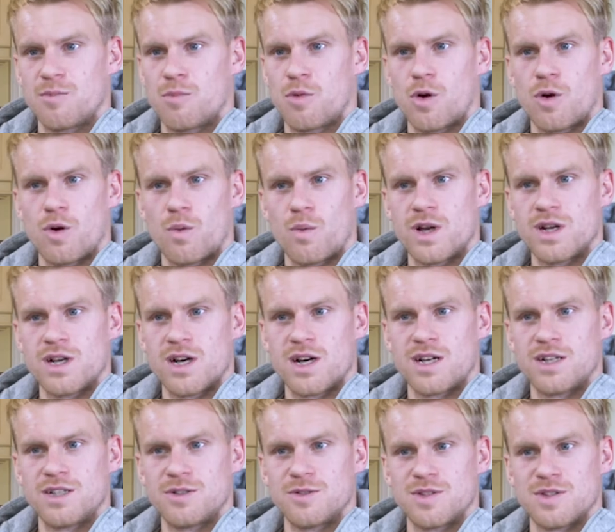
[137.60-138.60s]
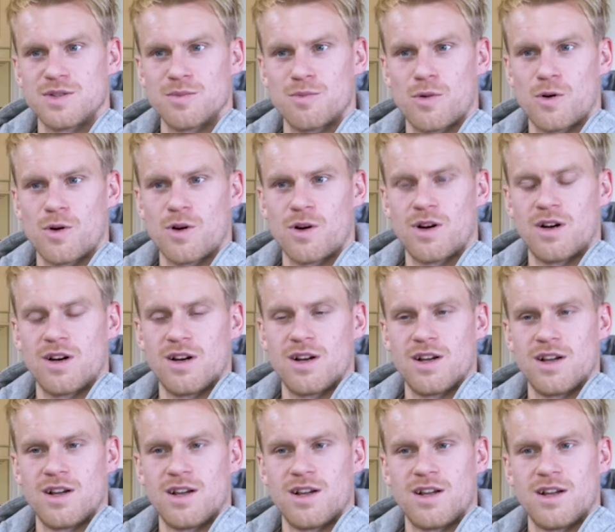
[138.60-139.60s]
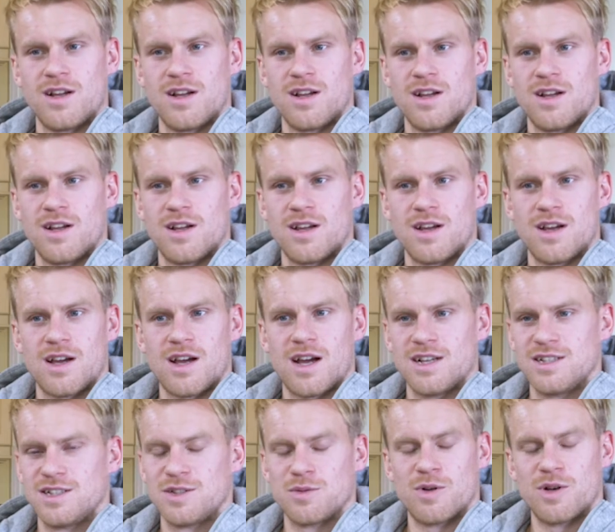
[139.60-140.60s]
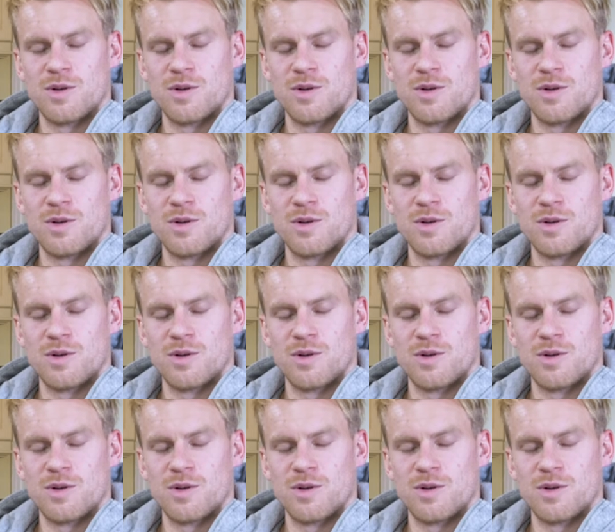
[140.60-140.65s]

the more it went on, it was the more I just